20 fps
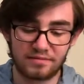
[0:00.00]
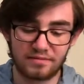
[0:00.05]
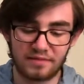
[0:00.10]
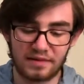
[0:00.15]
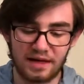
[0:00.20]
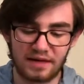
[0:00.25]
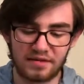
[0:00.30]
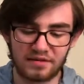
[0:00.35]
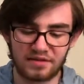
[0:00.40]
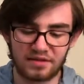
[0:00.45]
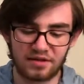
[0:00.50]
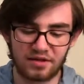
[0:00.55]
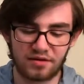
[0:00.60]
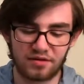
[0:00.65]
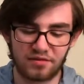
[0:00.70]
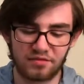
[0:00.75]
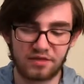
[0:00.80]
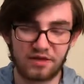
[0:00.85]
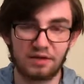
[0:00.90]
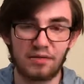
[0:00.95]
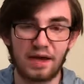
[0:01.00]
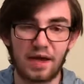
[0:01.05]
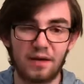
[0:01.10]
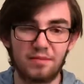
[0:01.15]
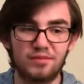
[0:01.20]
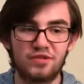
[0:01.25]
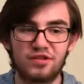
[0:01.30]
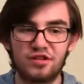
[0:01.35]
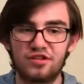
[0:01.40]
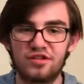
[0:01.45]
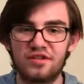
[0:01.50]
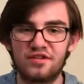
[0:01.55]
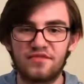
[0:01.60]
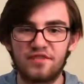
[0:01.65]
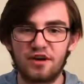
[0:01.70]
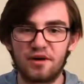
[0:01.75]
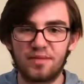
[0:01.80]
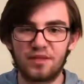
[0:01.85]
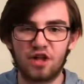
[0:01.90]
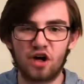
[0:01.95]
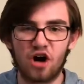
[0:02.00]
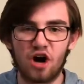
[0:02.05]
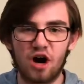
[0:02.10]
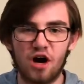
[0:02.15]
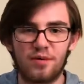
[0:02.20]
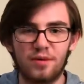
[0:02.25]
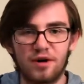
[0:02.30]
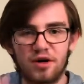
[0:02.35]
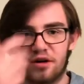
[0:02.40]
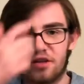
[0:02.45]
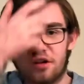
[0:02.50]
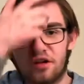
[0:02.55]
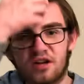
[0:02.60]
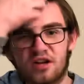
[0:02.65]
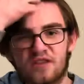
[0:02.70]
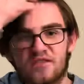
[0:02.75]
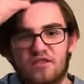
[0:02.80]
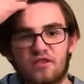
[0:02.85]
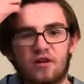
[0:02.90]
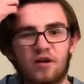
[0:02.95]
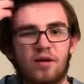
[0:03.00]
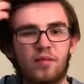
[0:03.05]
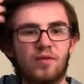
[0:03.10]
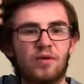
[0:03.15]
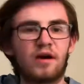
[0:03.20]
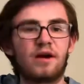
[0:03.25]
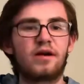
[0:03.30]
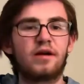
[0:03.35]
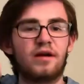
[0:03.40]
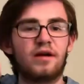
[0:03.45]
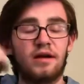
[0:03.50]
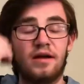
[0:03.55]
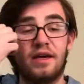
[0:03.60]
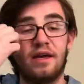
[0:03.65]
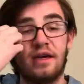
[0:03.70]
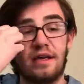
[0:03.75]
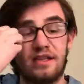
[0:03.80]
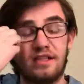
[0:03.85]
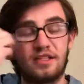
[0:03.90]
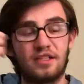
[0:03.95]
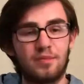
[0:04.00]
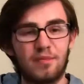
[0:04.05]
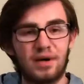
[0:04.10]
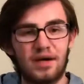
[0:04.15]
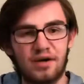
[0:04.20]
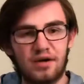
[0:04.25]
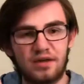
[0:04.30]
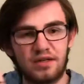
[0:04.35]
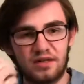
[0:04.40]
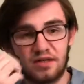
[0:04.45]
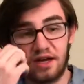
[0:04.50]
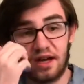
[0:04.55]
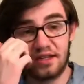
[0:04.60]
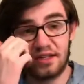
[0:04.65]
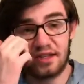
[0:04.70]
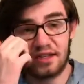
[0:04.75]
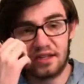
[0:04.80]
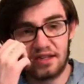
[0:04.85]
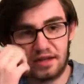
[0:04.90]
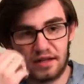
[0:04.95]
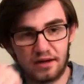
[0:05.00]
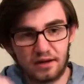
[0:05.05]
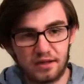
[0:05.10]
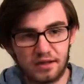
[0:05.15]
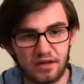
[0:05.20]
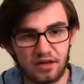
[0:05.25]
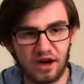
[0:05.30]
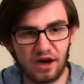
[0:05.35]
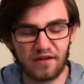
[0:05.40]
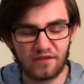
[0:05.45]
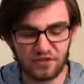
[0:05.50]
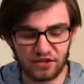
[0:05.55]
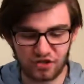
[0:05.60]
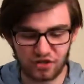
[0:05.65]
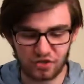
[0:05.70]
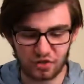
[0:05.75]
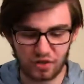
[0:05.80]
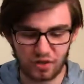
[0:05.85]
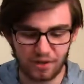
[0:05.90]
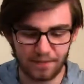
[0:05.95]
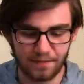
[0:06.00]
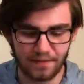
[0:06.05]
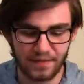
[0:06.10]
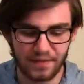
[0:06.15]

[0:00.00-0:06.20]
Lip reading: and so they kept searching for him in the harbor, looking for him where he disappeared in Tuscany, Italy, off the shore,